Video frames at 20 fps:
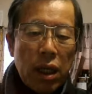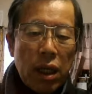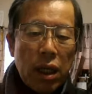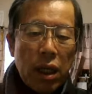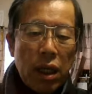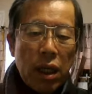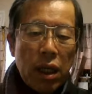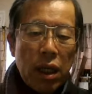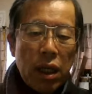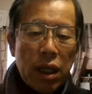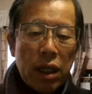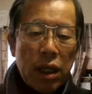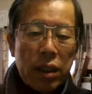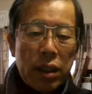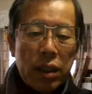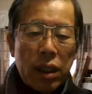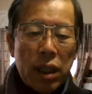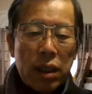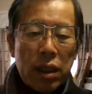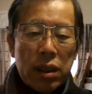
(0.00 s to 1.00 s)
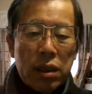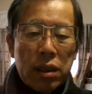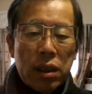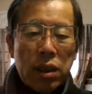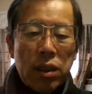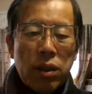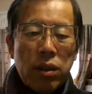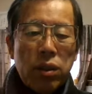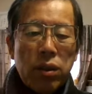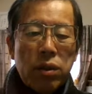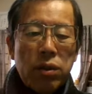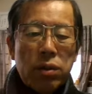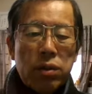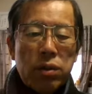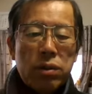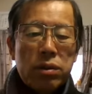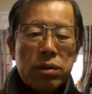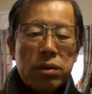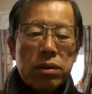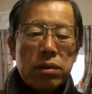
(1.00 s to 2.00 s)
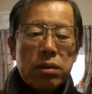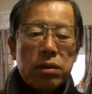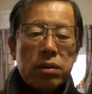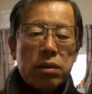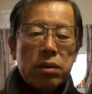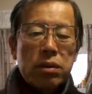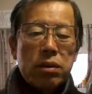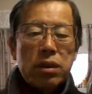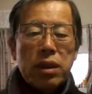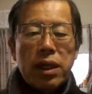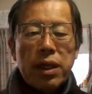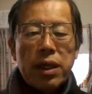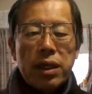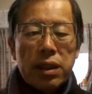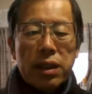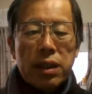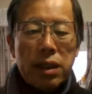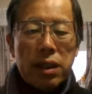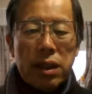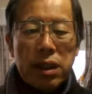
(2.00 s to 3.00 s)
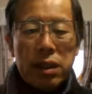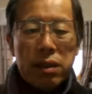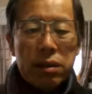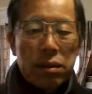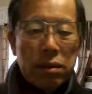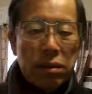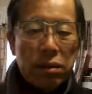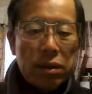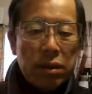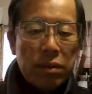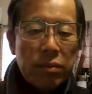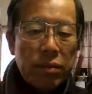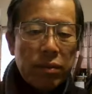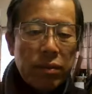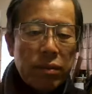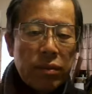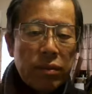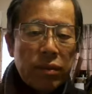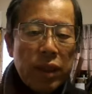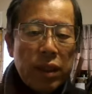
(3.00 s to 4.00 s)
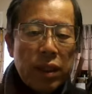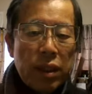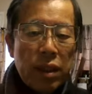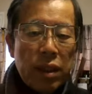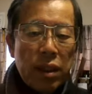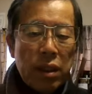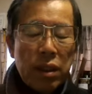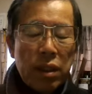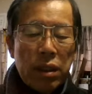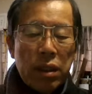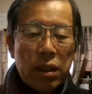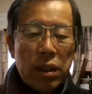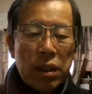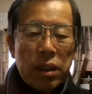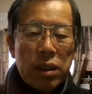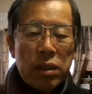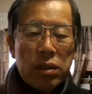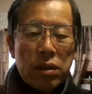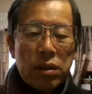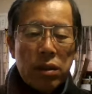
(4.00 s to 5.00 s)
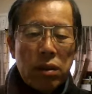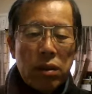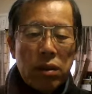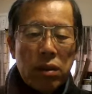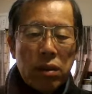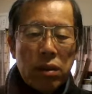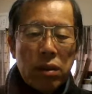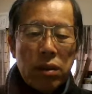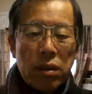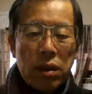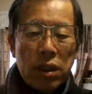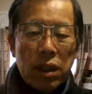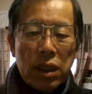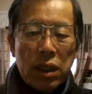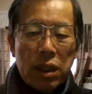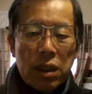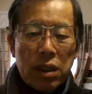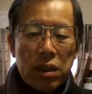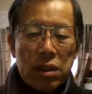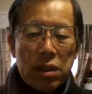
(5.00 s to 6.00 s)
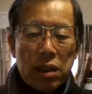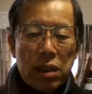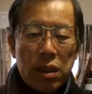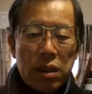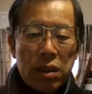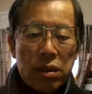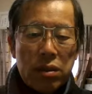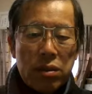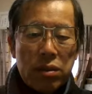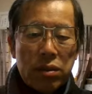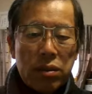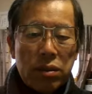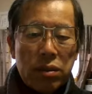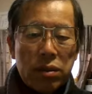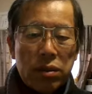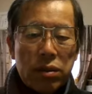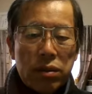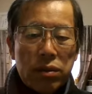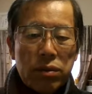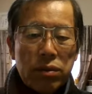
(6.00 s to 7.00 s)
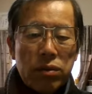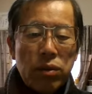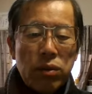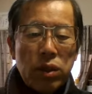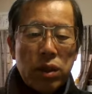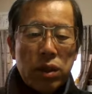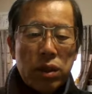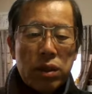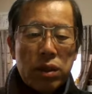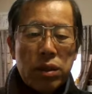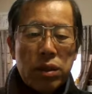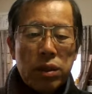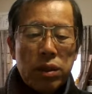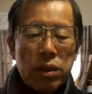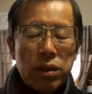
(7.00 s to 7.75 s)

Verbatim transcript: uh, not the whole 10 kilogram. So I decided to walk